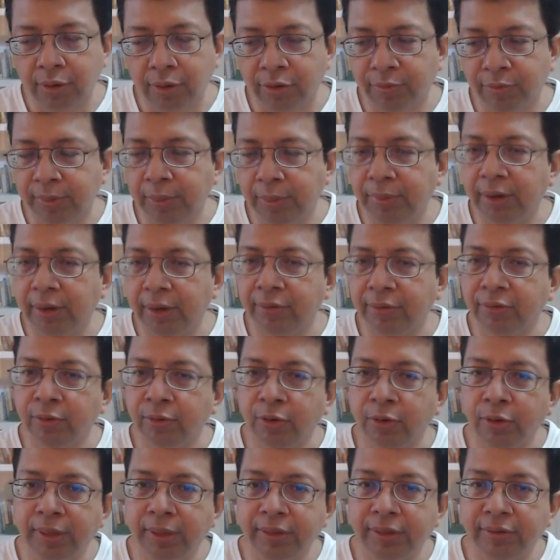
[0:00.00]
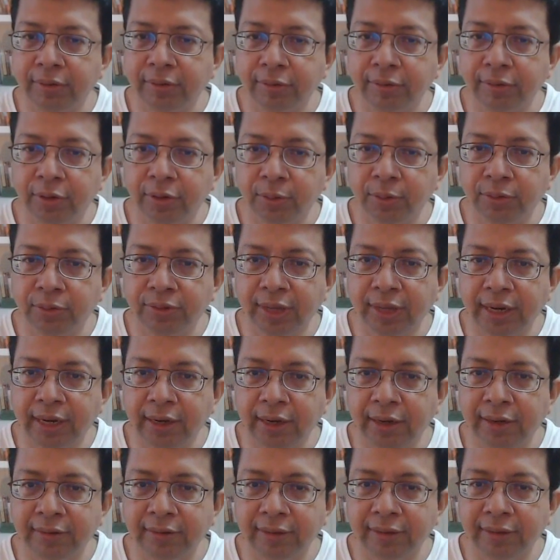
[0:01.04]
A lot of people have told me, so what you said
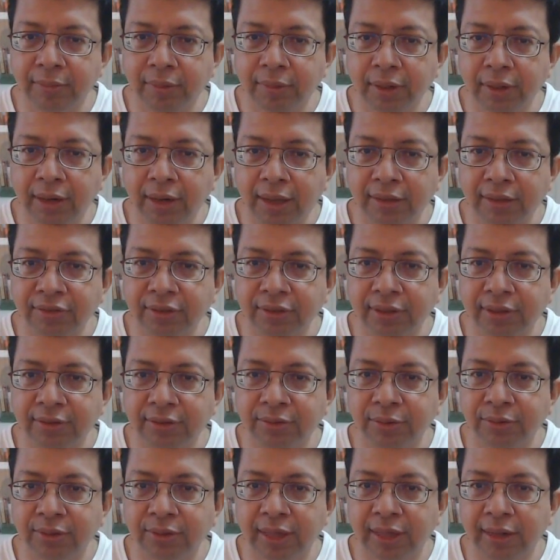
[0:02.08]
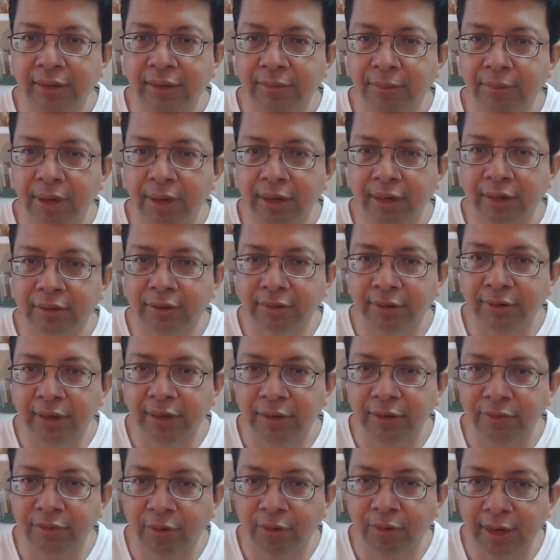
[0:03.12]
in December, last chance to sell, market's
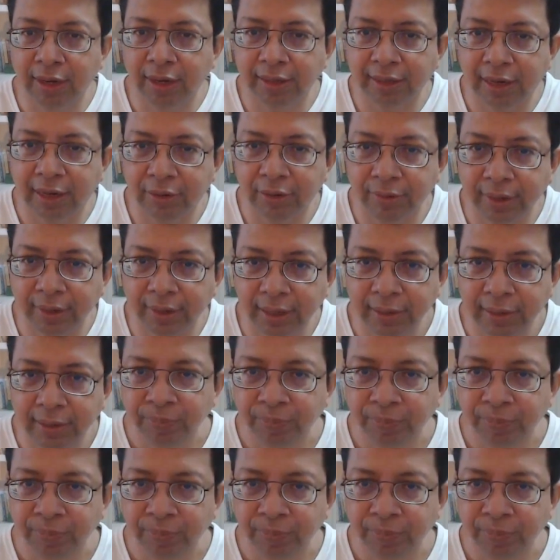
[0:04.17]
really falling that way.